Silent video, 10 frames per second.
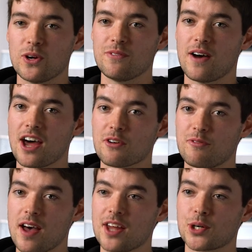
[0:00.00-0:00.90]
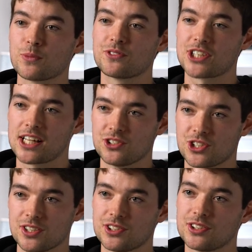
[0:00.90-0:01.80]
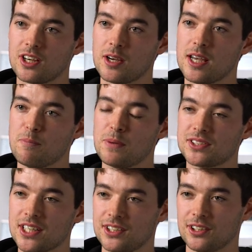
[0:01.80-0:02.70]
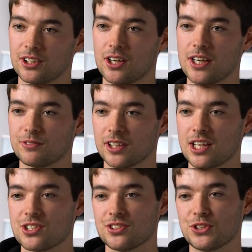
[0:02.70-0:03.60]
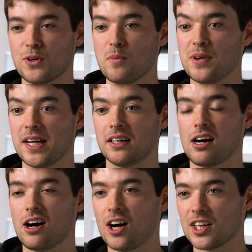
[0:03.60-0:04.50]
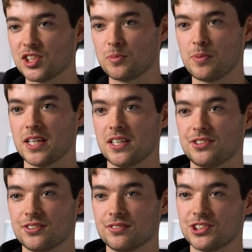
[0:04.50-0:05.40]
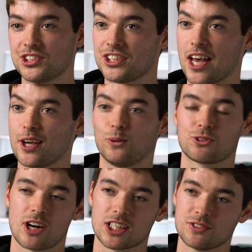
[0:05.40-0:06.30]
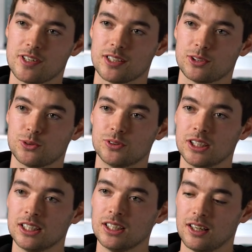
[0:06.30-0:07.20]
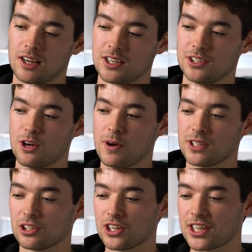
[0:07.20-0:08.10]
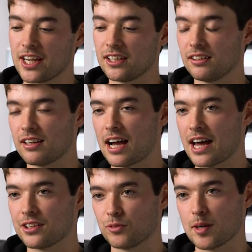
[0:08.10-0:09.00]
we've had a fair number of challenges, in particular in relation to it being a high-speed, scale-tracked vehicle. Uh, you know, when you're looking at the